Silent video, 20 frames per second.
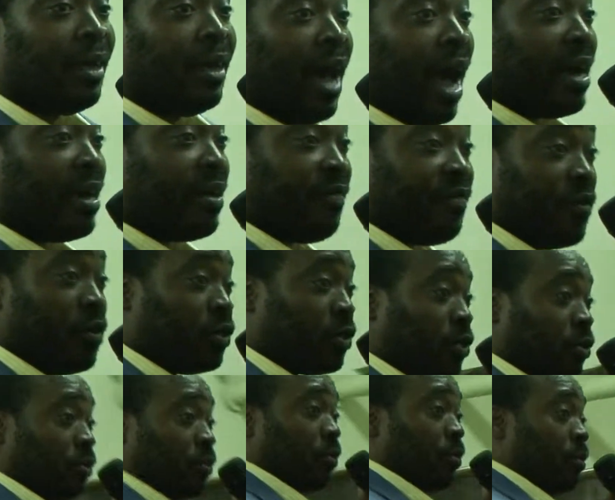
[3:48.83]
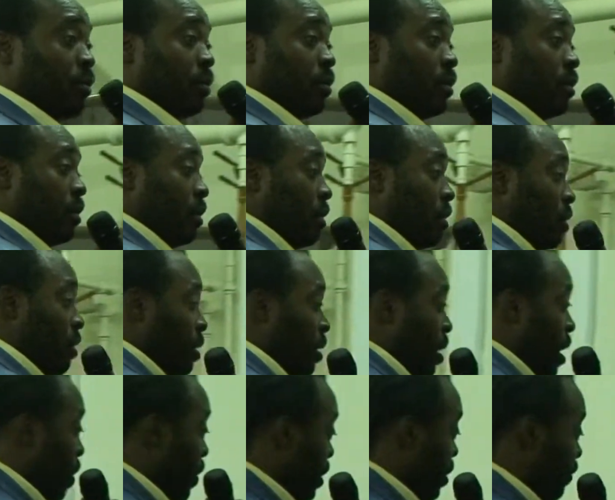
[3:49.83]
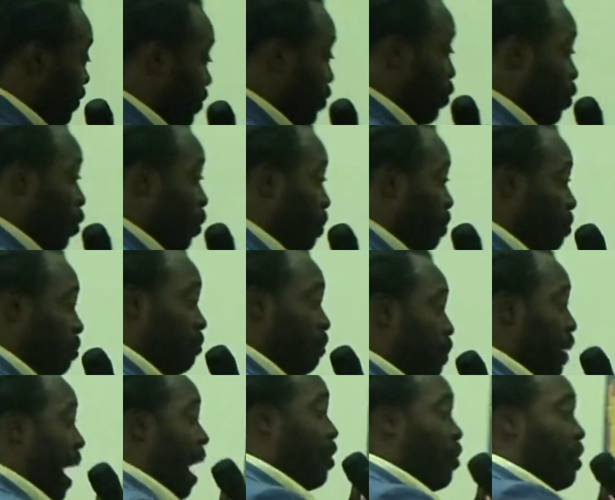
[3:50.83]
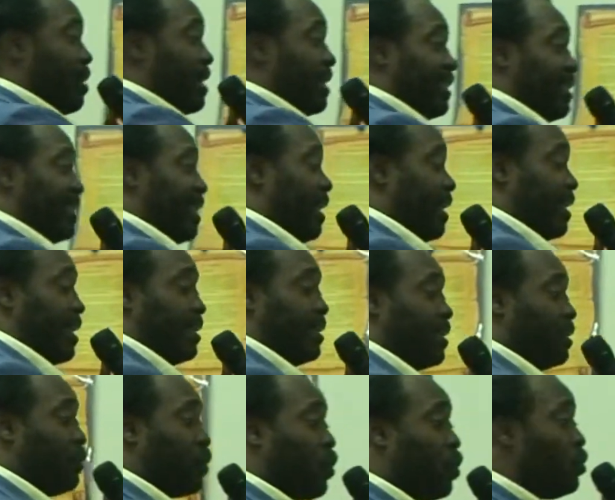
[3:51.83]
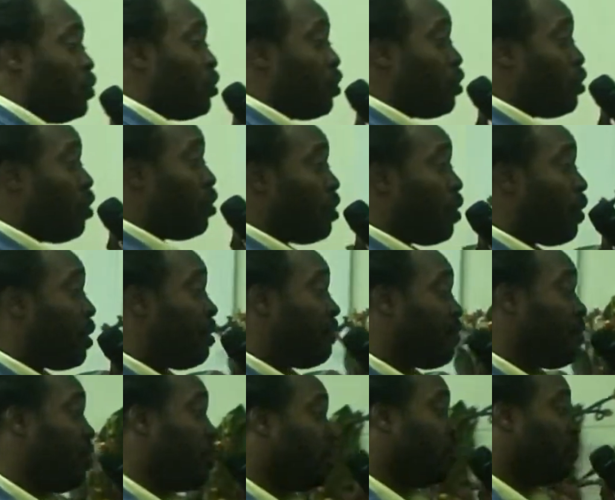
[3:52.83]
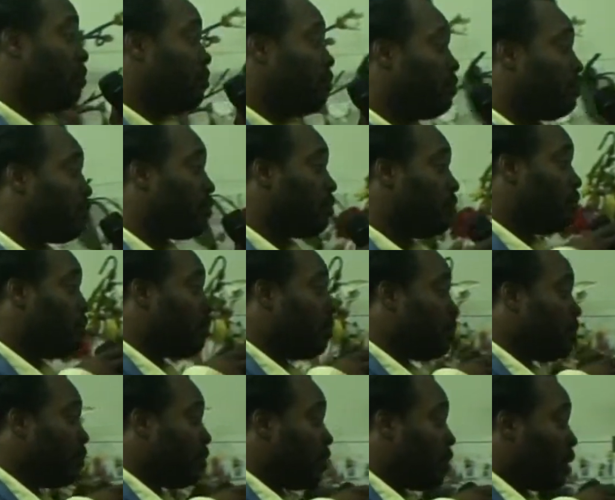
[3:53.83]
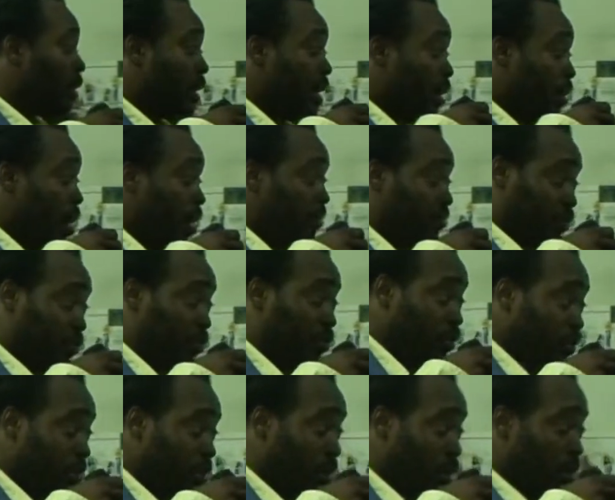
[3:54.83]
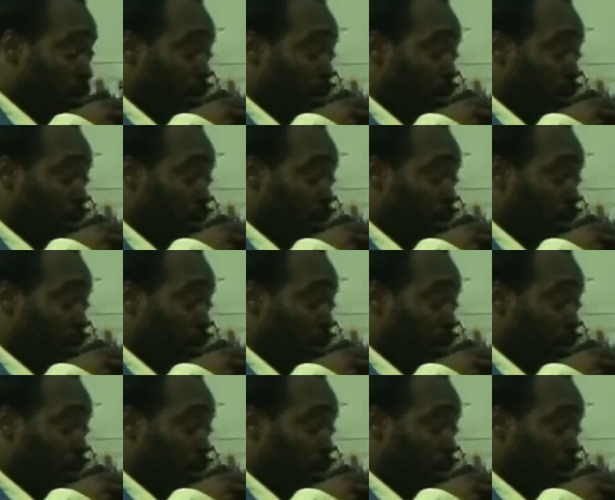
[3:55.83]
I refuse to. I mean, if you battle on this sickness because you don't know the word of God, He loves you.